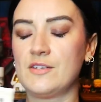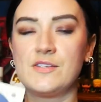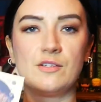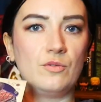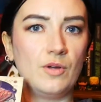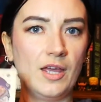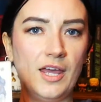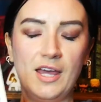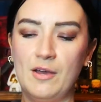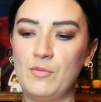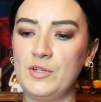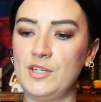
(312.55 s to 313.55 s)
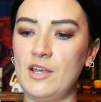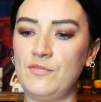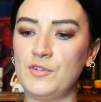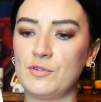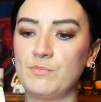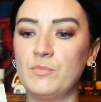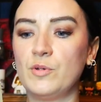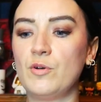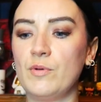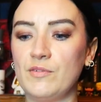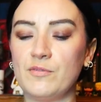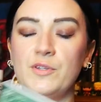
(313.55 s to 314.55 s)
So if you're
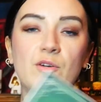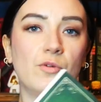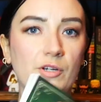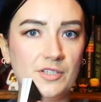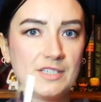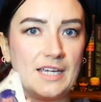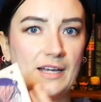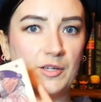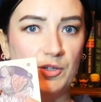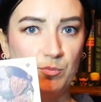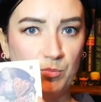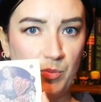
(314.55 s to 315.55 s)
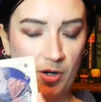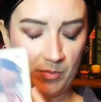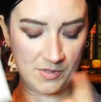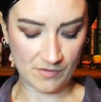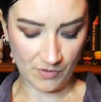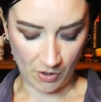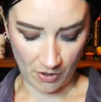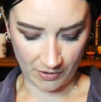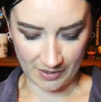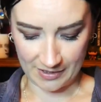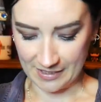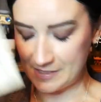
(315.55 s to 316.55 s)
going for the oracle deck purpose of the
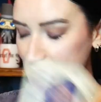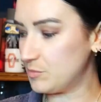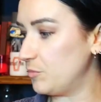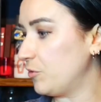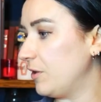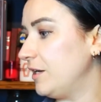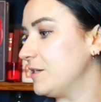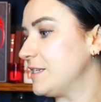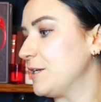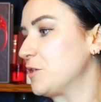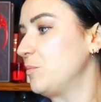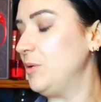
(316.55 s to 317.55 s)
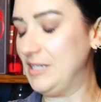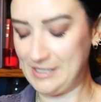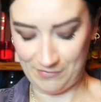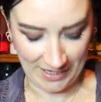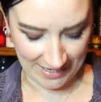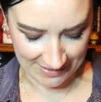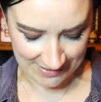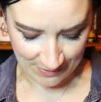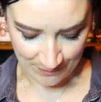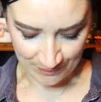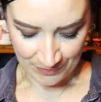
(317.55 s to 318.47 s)
card, then this is quite an essential piece of kit.